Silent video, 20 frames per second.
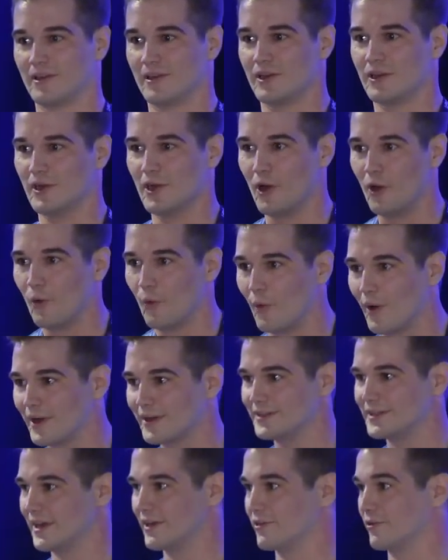No one
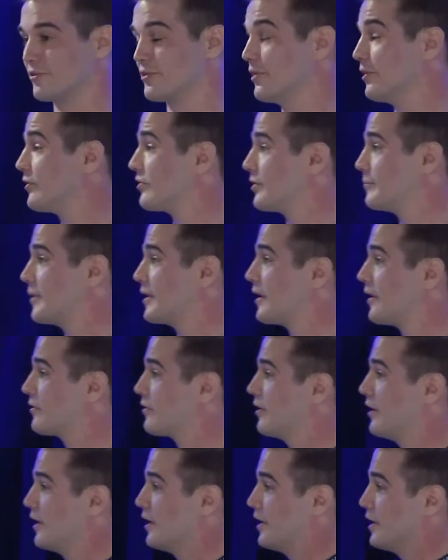takes her seriously because
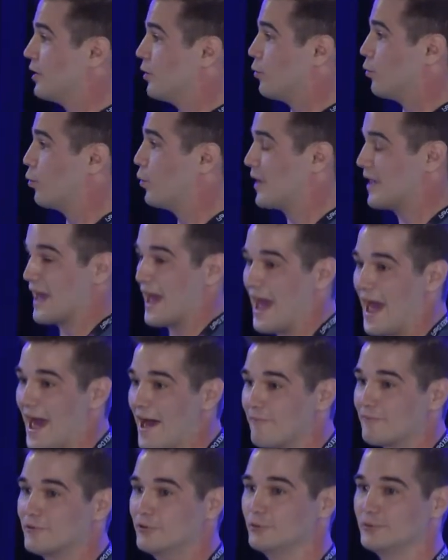we
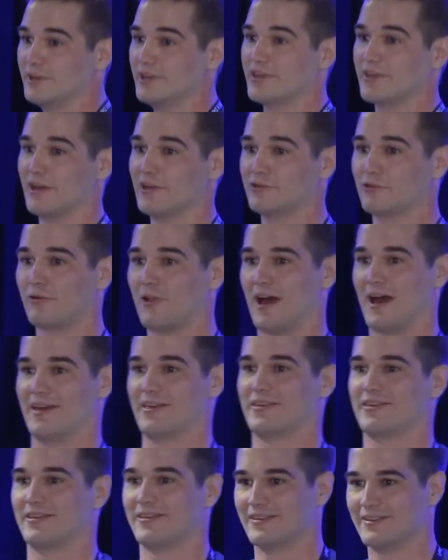have to
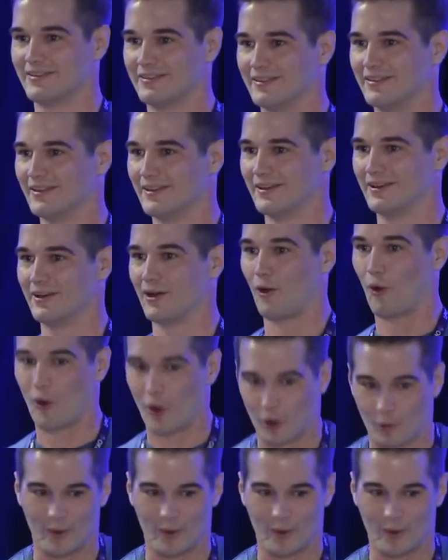decentralize or